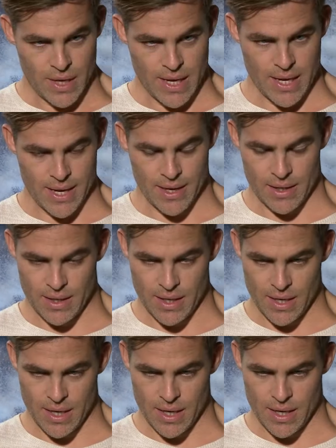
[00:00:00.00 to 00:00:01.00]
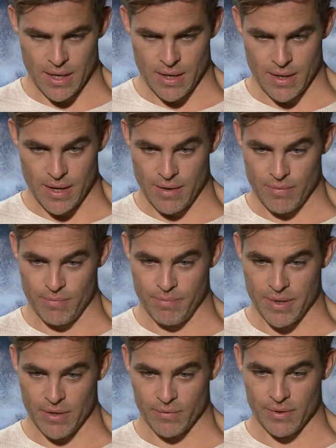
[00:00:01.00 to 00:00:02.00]
and uh, and
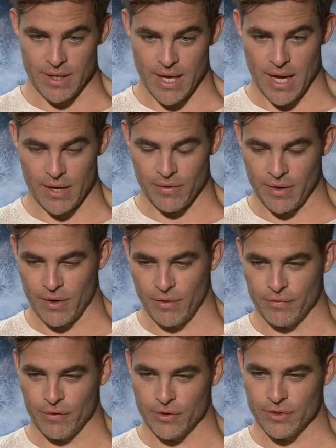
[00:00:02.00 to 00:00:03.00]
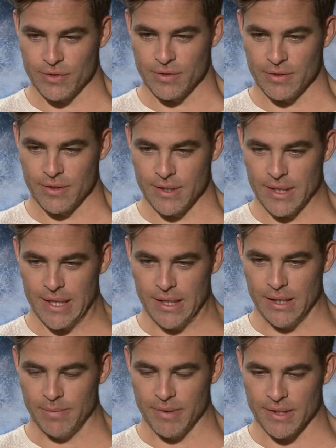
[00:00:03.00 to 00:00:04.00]
being really angry at our first uh,
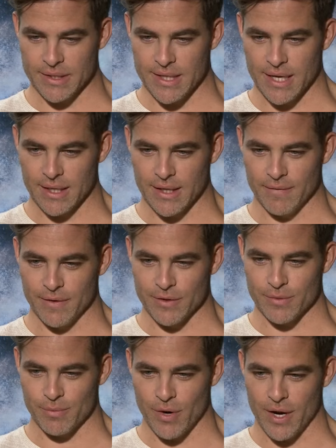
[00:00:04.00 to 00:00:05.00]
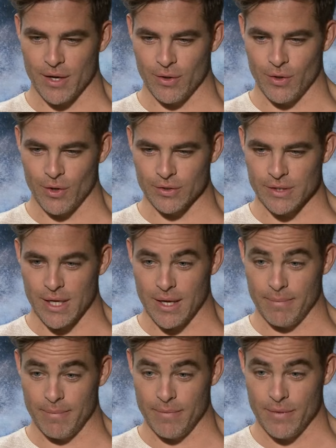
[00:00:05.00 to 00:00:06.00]
AD because he hadn't given us a break in a long
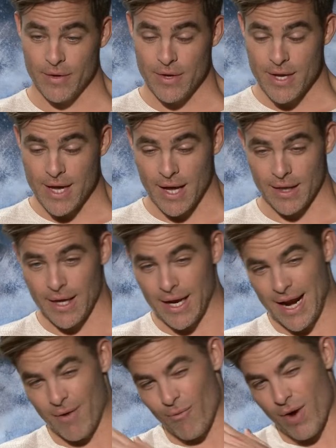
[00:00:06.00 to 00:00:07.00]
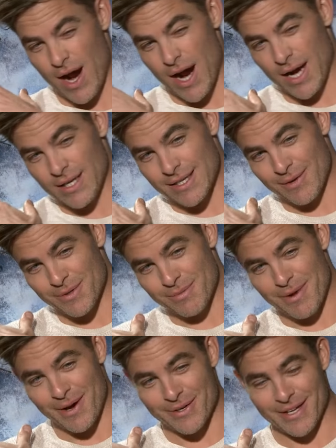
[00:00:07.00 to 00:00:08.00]
time. And then, right as I was
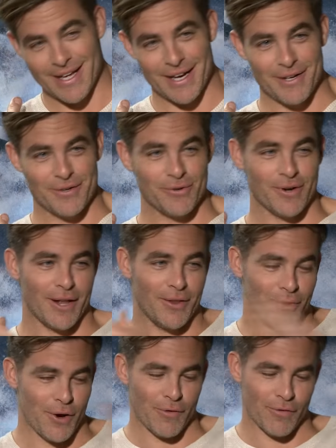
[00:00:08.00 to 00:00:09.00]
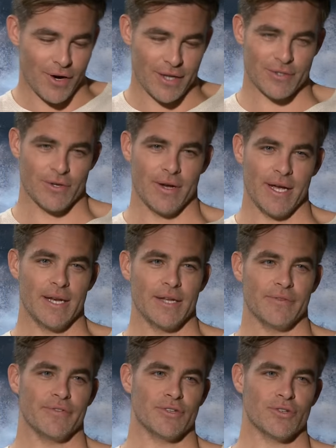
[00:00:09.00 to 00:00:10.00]
about to get into it, I look over and I saw Andy
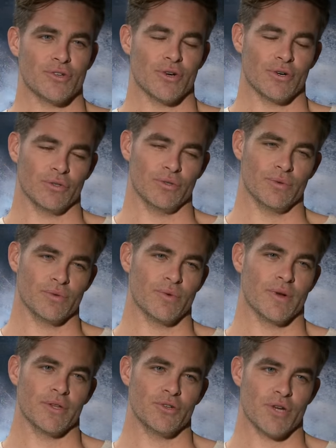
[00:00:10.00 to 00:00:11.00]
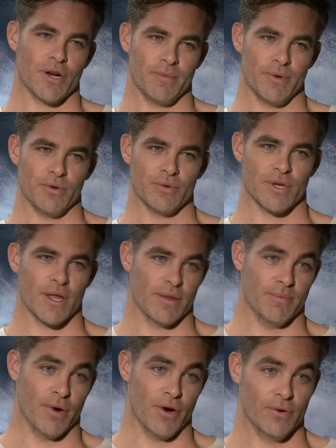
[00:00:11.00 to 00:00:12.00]
Fitzgerald, who was one of the gentlemen who was on the
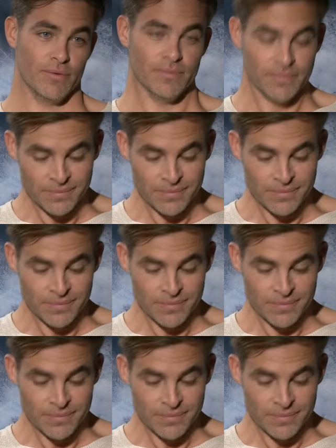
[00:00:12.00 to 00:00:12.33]
boat,